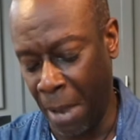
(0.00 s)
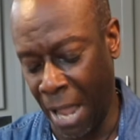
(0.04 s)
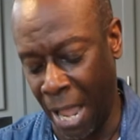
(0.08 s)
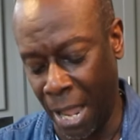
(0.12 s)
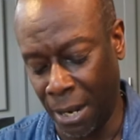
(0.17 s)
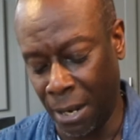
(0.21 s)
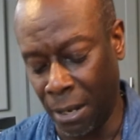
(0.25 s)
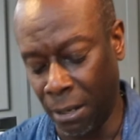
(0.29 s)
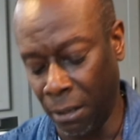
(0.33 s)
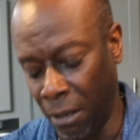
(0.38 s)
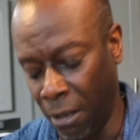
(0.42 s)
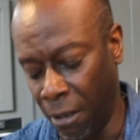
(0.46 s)

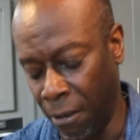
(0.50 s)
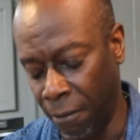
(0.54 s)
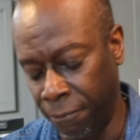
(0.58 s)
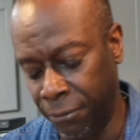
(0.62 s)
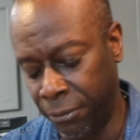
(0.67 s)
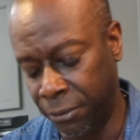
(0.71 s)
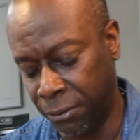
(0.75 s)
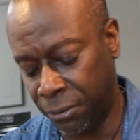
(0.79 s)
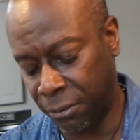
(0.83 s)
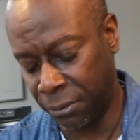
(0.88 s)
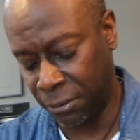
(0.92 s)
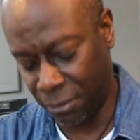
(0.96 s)
bag
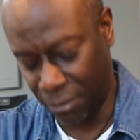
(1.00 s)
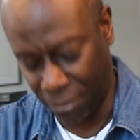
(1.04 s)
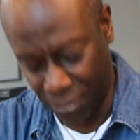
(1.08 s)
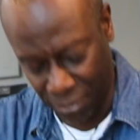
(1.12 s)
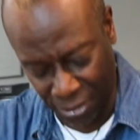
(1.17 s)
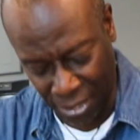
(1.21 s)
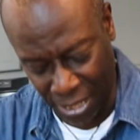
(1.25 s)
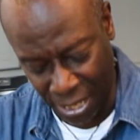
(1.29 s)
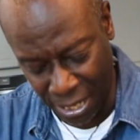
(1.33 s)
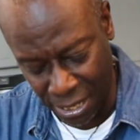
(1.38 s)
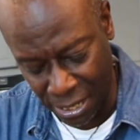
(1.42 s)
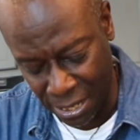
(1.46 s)
gloves. Just
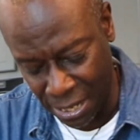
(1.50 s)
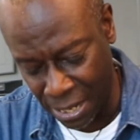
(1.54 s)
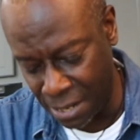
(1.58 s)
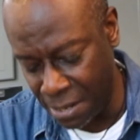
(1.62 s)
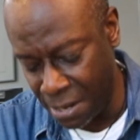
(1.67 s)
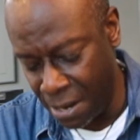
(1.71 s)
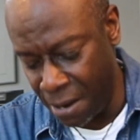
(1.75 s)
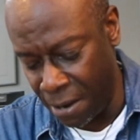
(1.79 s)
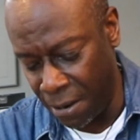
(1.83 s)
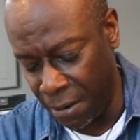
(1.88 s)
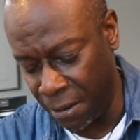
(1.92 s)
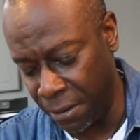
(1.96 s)
get it in
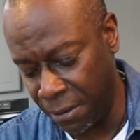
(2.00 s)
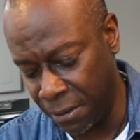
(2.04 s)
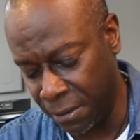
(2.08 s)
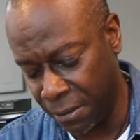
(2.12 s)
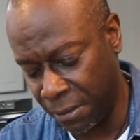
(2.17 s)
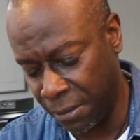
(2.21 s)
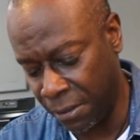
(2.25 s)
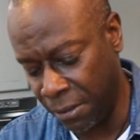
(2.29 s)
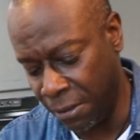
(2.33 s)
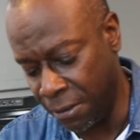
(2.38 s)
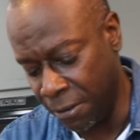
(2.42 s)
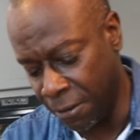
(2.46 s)
there,
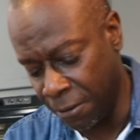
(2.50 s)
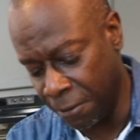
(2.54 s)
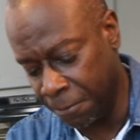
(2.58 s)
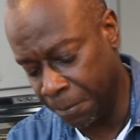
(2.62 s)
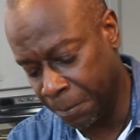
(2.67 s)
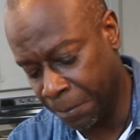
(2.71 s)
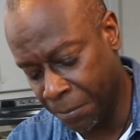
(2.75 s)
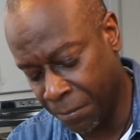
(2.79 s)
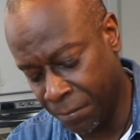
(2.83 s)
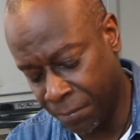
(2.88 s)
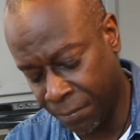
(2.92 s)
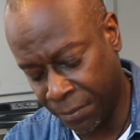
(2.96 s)
you know.
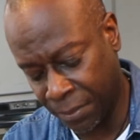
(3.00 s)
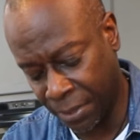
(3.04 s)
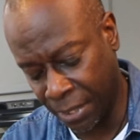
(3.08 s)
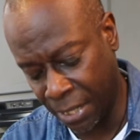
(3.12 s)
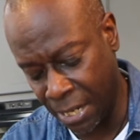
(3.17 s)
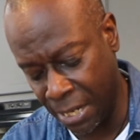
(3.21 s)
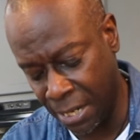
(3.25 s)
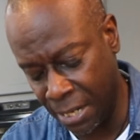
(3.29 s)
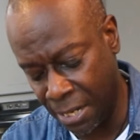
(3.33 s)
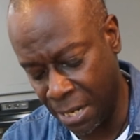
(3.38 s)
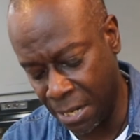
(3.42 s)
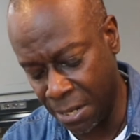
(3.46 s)

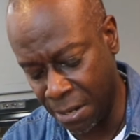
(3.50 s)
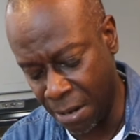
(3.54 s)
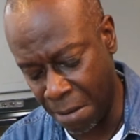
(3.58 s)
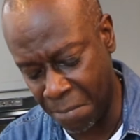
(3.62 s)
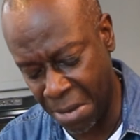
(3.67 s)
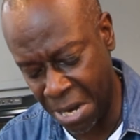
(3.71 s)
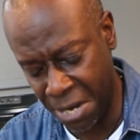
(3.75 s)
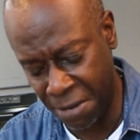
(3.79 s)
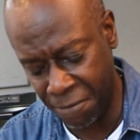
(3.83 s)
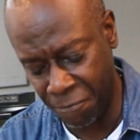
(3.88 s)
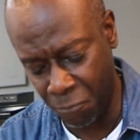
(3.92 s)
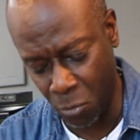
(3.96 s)
Get it in there. I
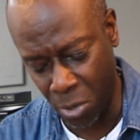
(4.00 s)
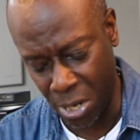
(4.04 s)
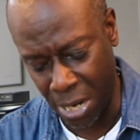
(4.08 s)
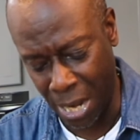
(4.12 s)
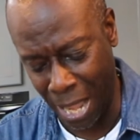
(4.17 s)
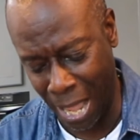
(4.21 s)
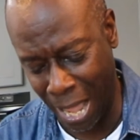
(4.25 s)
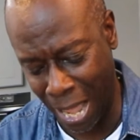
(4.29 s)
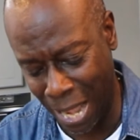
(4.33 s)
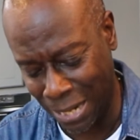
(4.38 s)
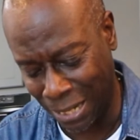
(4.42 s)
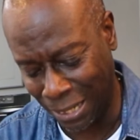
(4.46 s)
might even want
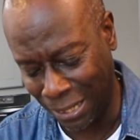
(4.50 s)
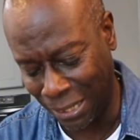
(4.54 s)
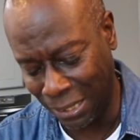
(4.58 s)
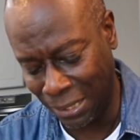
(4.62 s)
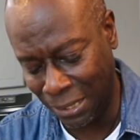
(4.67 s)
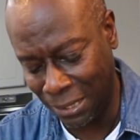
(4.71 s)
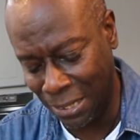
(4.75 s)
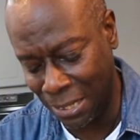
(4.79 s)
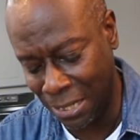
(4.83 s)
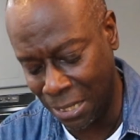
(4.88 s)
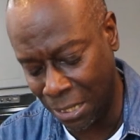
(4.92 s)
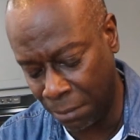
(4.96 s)
to add a
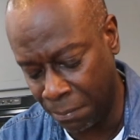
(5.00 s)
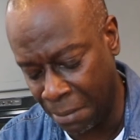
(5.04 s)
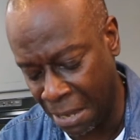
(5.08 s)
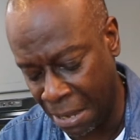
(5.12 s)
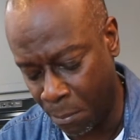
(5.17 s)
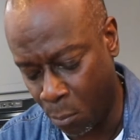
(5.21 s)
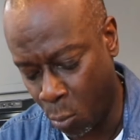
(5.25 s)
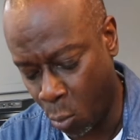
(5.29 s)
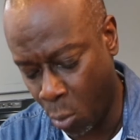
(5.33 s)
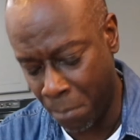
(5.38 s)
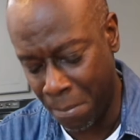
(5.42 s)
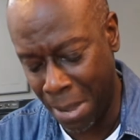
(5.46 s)
little bit
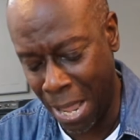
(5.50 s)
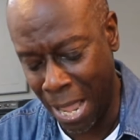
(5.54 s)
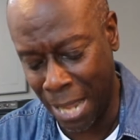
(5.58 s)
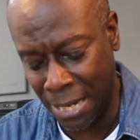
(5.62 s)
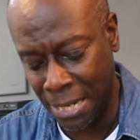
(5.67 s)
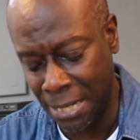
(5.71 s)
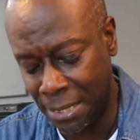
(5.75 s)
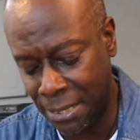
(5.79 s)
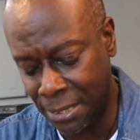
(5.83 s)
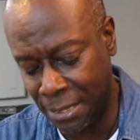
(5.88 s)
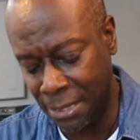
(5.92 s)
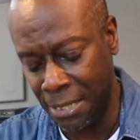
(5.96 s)
more
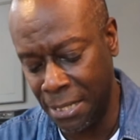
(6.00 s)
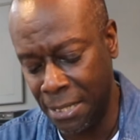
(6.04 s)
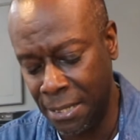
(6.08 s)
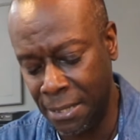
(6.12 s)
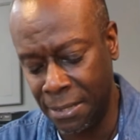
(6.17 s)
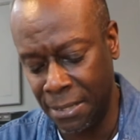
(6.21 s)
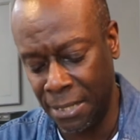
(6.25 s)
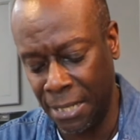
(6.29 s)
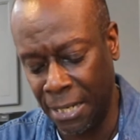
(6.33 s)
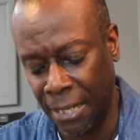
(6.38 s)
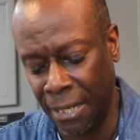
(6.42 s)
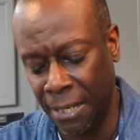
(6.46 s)
Maggi
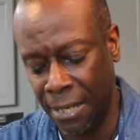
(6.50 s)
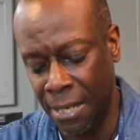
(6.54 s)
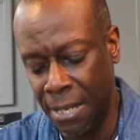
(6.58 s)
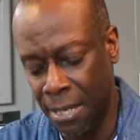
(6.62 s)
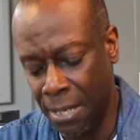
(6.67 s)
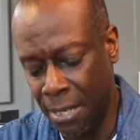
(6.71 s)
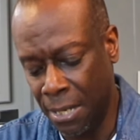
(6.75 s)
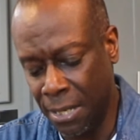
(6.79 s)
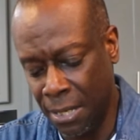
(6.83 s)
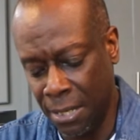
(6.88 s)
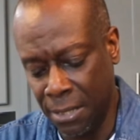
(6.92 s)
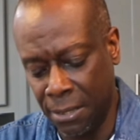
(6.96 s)
seasoning
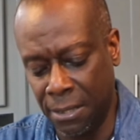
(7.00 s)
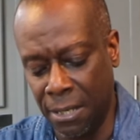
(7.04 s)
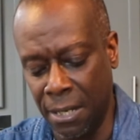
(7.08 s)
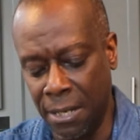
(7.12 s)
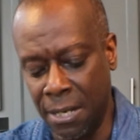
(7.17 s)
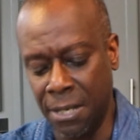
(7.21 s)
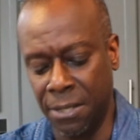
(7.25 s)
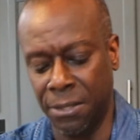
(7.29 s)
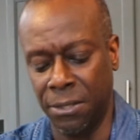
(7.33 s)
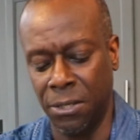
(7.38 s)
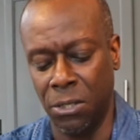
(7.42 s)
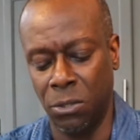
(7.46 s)
to
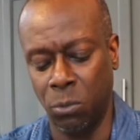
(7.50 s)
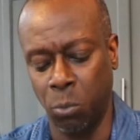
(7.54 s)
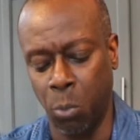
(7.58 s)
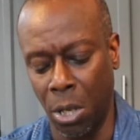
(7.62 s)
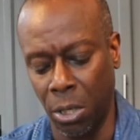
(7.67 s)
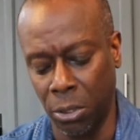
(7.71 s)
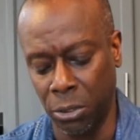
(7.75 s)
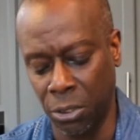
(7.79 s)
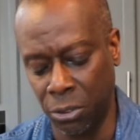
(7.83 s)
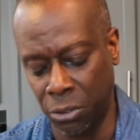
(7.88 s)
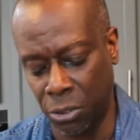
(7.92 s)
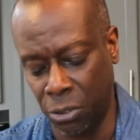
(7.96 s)
this as well,
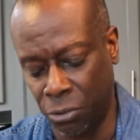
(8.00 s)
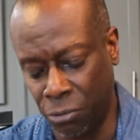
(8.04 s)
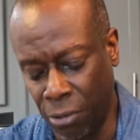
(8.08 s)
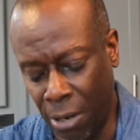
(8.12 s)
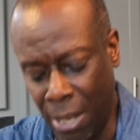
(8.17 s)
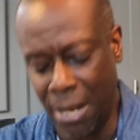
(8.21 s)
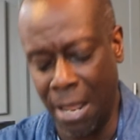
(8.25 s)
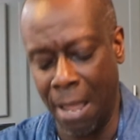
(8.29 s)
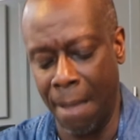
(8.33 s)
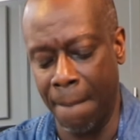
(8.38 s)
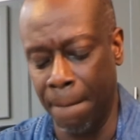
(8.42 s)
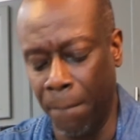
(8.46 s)
just to try
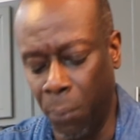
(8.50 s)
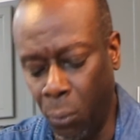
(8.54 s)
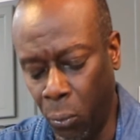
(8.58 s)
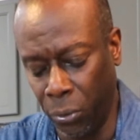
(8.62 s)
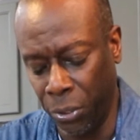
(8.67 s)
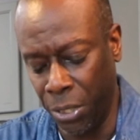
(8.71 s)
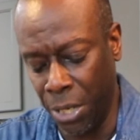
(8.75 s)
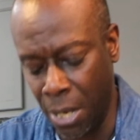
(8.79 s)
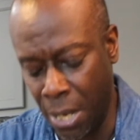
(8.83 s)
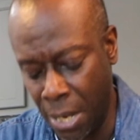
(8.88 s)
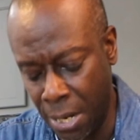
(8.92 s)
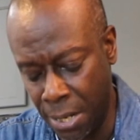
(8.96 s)
that
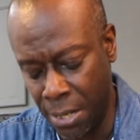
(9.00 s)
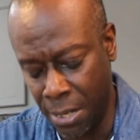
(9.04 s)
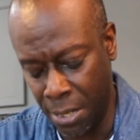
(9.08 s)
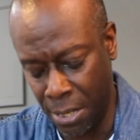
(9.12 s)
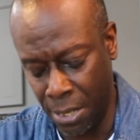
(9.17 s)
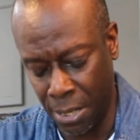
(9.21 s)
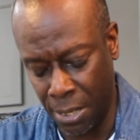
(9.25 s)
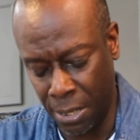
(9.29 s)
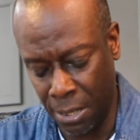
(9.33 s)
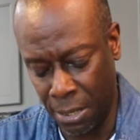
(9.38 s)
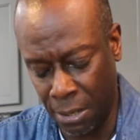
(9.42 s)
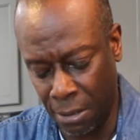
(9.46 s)
bouillon
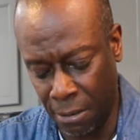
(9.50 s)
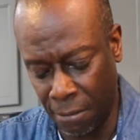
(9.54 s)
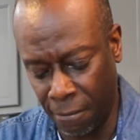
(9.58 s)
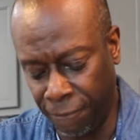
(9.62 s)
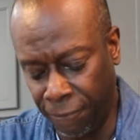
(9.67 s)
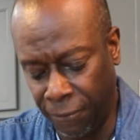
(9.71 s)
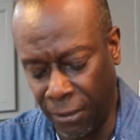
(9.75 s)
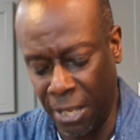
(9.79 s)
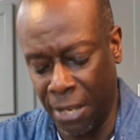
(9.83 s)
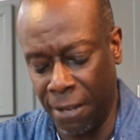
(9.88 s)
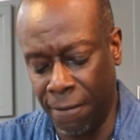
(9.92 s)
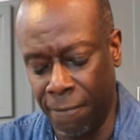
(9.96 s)

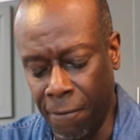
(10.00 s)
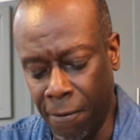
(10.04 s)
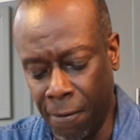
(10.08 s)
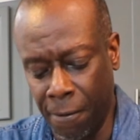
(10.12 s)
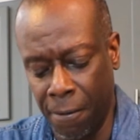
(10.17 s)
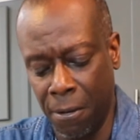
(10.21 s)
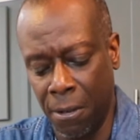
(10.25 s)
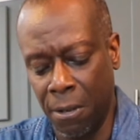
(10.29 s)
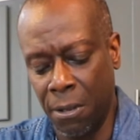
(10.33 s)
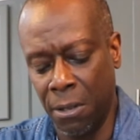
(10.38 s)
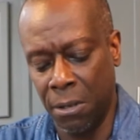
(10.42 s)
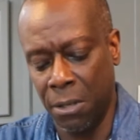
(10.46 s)
flavor.
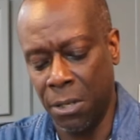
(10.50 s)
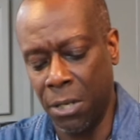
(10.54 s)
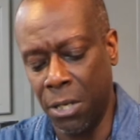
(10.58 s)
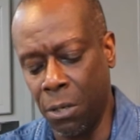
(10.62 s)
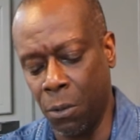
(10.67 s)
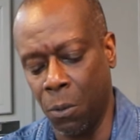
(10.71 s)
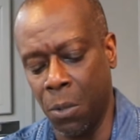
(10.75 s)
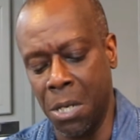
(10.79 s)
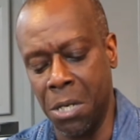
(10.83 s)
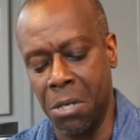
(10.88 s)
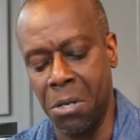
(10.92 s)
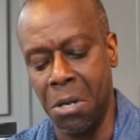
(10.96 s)
You
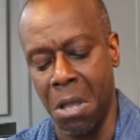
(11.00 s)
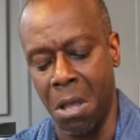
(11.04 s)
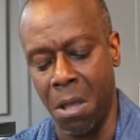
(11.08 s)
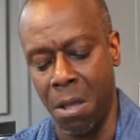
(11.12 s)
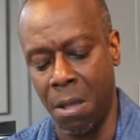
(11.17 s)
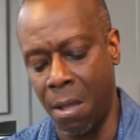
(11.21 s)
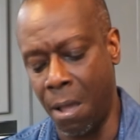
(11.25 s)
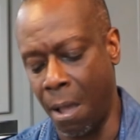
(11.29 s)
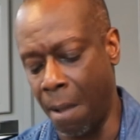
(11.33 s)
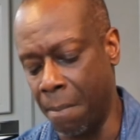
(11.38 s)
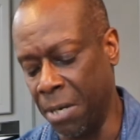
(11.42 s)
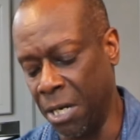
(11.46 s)
know what? No,
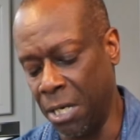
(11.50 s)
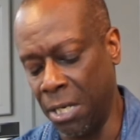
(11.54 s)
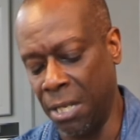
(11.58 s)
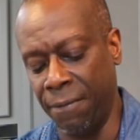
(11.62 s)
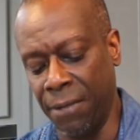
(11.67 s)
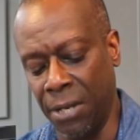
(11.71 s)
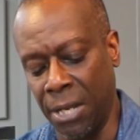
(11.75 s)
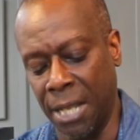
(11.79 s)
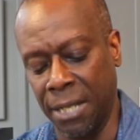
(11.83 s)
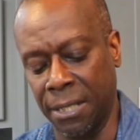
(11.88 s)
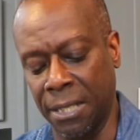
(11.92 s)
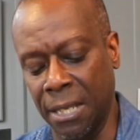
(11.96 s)
I'm gonna leave
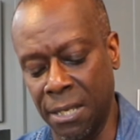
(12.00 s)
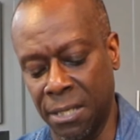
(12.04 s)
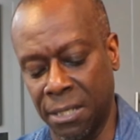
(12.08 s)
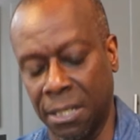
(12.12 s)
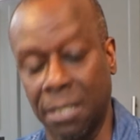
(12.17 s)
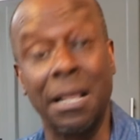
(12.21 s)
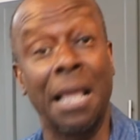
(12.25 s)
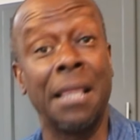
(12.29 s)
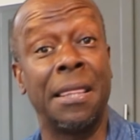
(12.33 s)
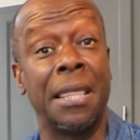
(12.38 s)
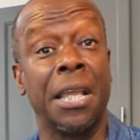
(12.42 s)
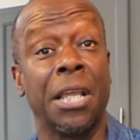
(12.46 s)
it like this
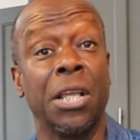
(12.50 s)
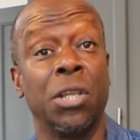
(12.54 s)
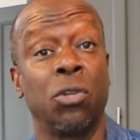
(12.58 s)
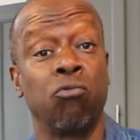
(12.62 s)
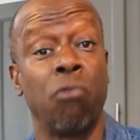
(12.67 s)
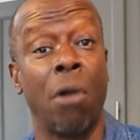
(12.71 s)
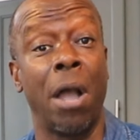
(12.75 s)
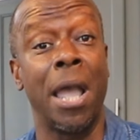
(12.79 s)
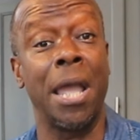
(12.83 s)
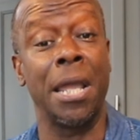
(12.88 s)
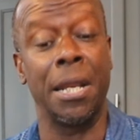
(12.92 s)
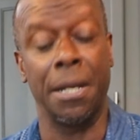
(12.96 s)
because I think it's
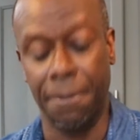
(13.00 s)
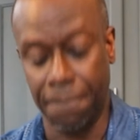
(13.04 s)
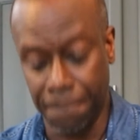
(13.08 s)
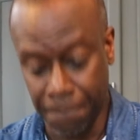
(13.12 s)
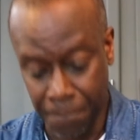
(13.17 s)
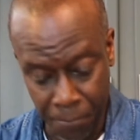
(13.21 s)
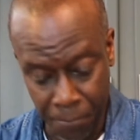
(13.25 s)
right.